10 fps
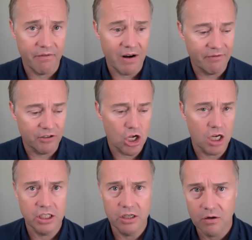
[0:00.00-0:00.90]
don't ever have to
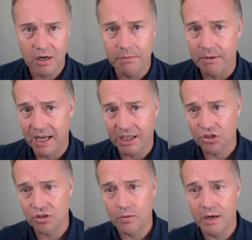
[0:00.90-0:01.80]
talk to you or anybody. I
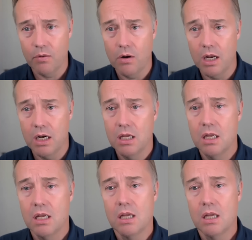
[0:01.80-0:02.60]
can just do it when I want.